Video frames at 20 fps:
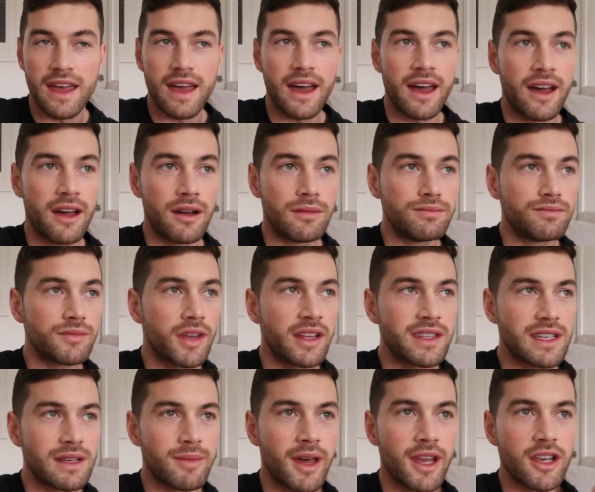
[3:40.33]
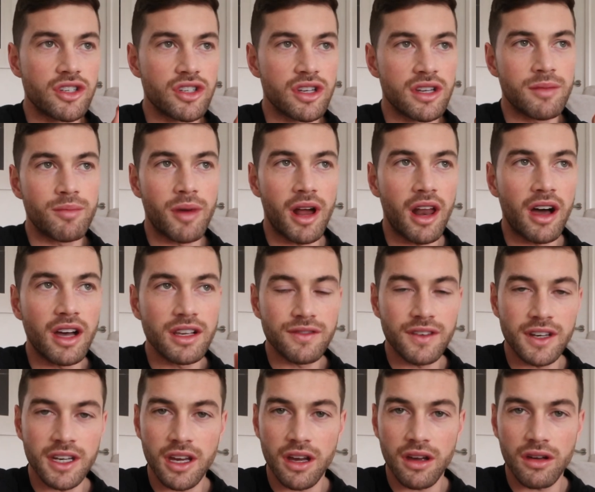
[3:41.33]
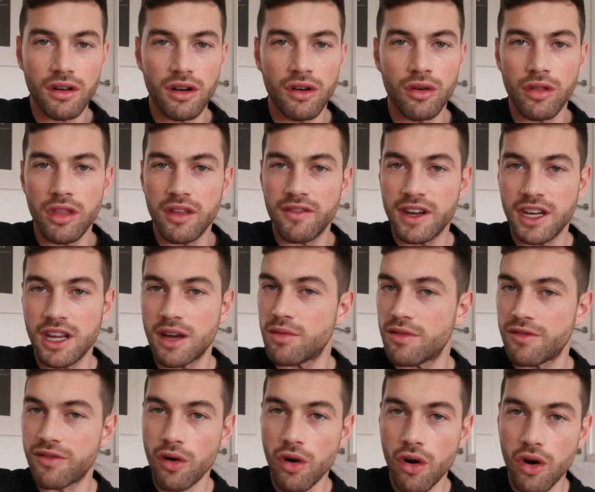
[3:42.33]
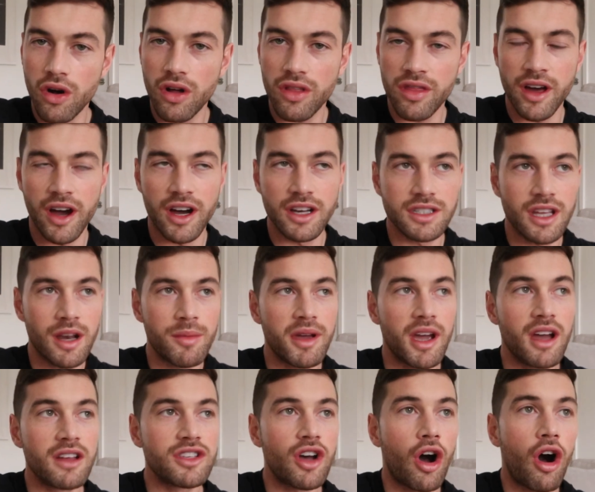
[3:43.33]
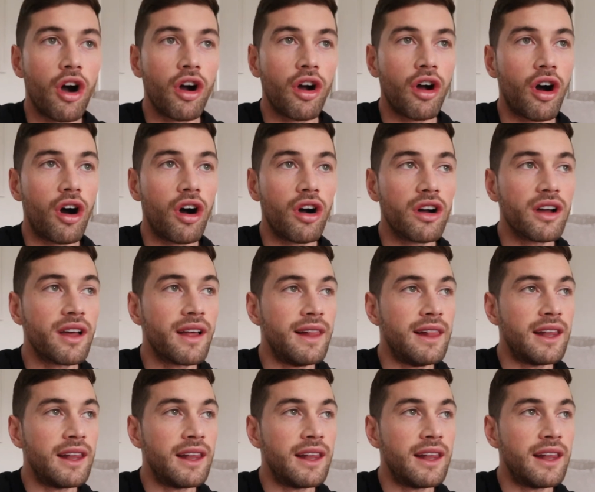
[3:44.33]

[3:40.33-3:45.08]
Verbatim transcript: I did mention in my last video, or the video before, that I was gonna be going to Hong Kong.